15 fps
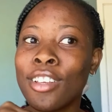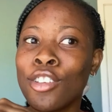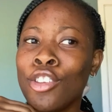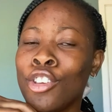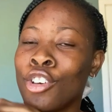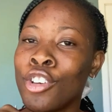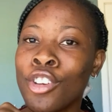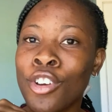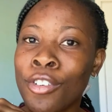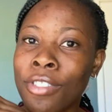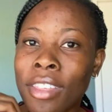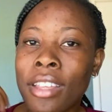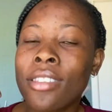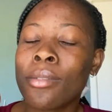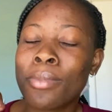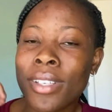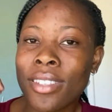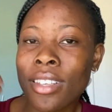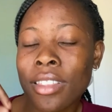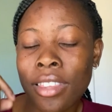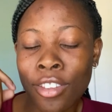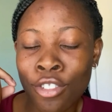You don't know if the
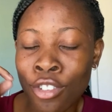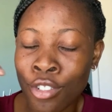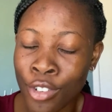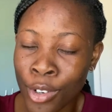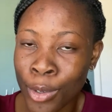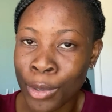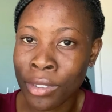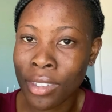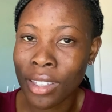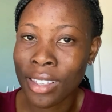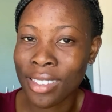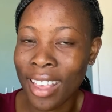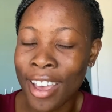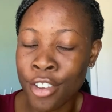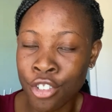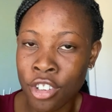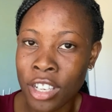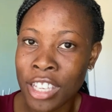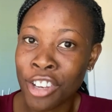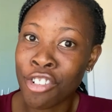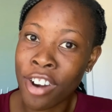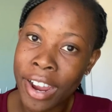80% that you wrote is
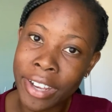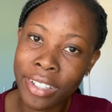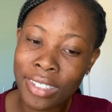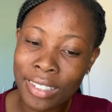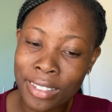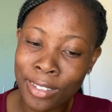actually right.